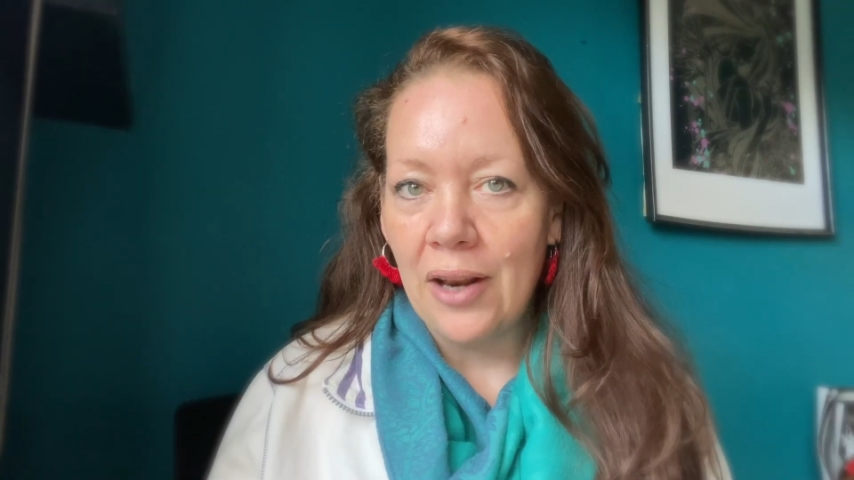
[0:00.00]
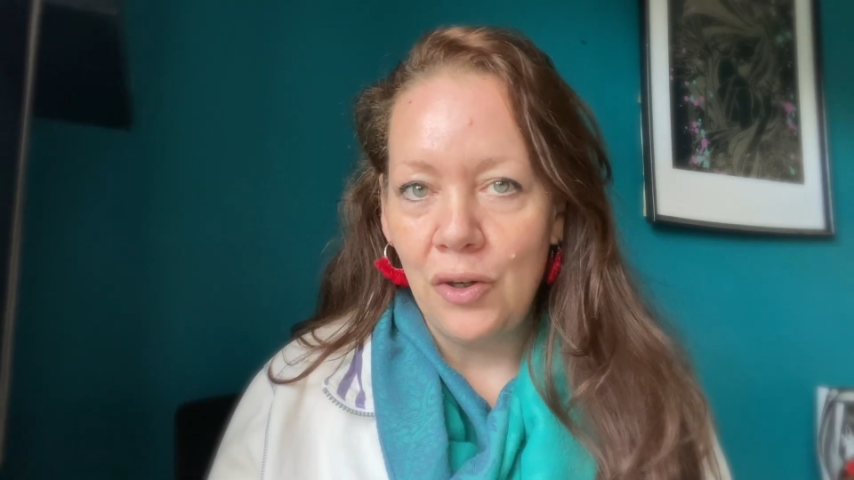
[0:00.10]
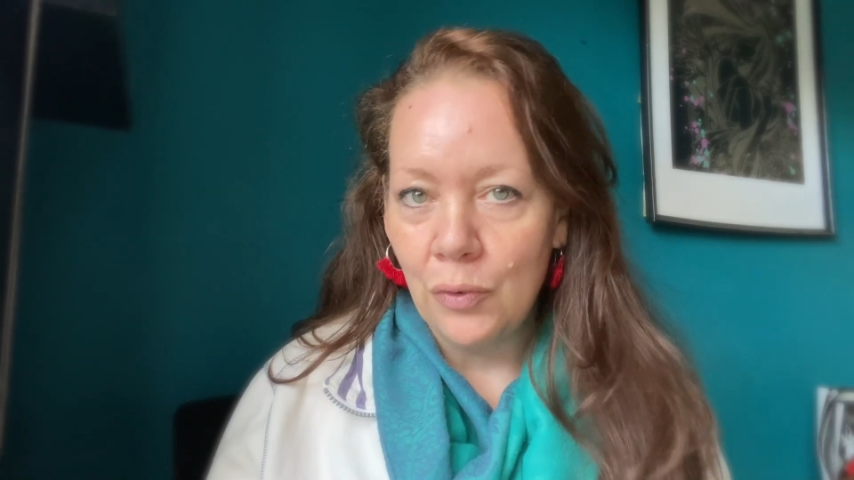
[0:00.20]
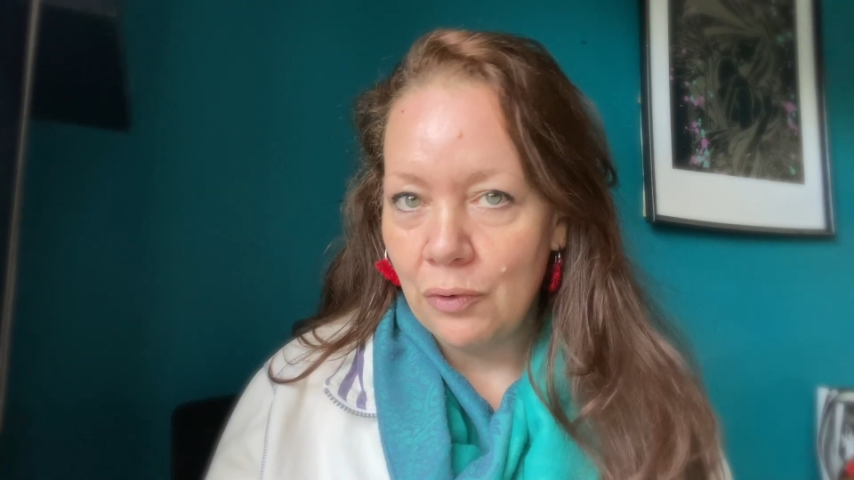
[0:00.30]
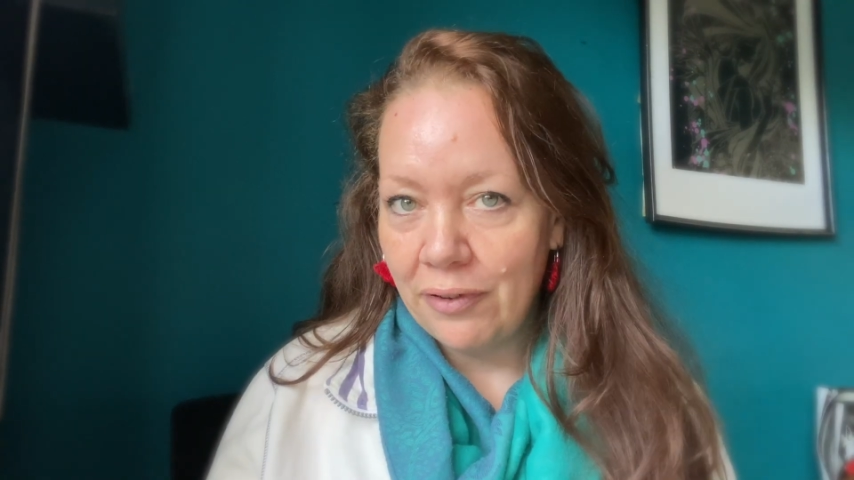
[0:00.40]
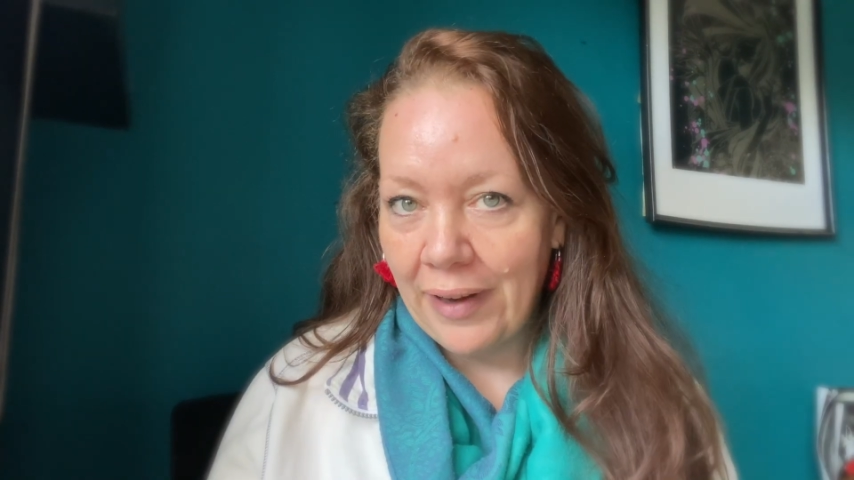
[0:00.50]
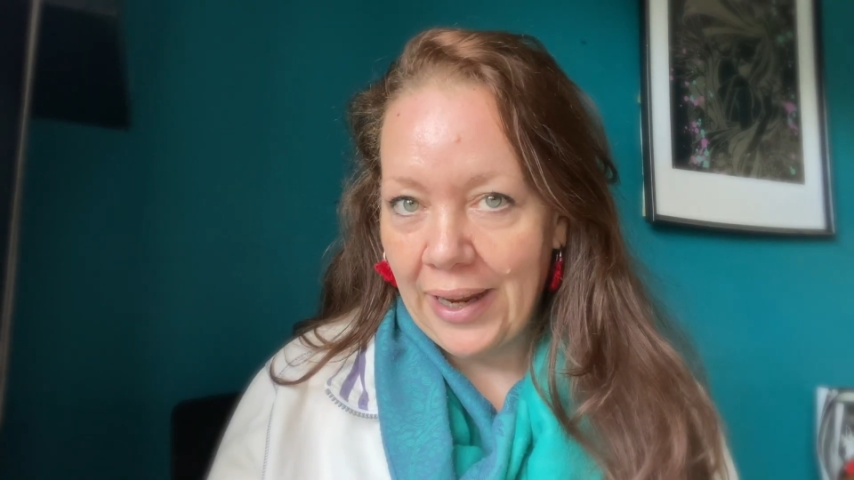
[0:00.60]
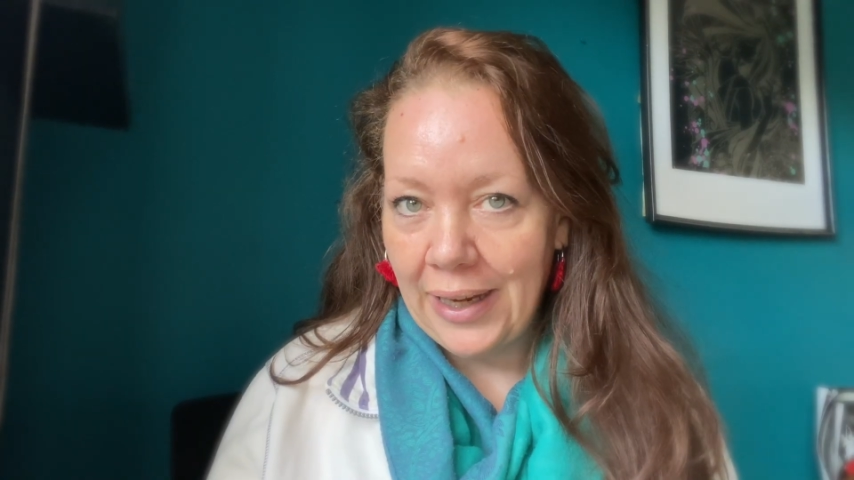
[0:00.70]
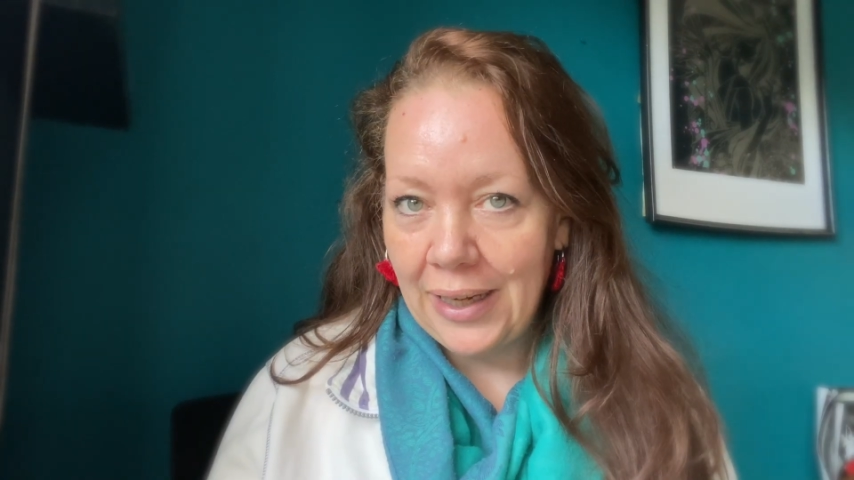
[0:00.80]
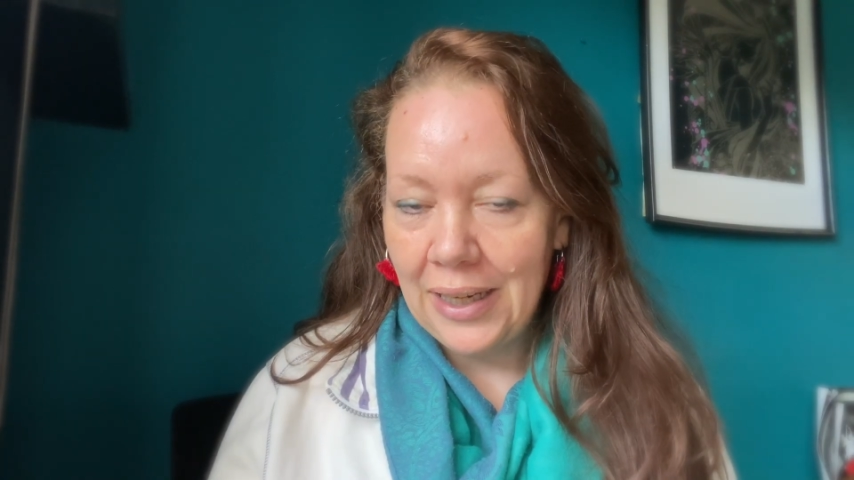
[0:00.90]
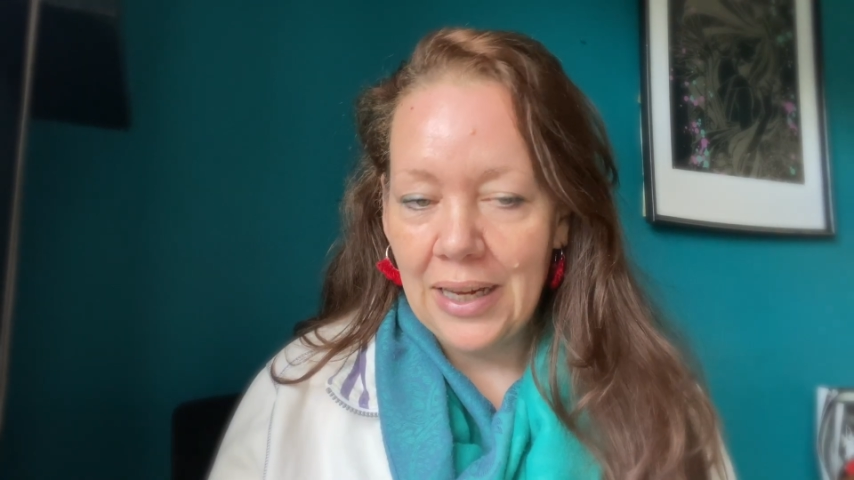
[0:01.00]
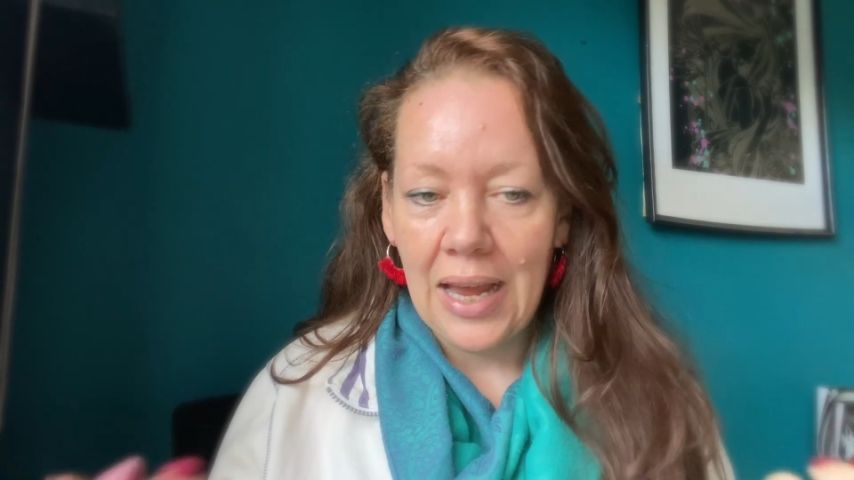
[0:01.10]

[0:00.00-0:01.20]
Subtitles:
annual fee,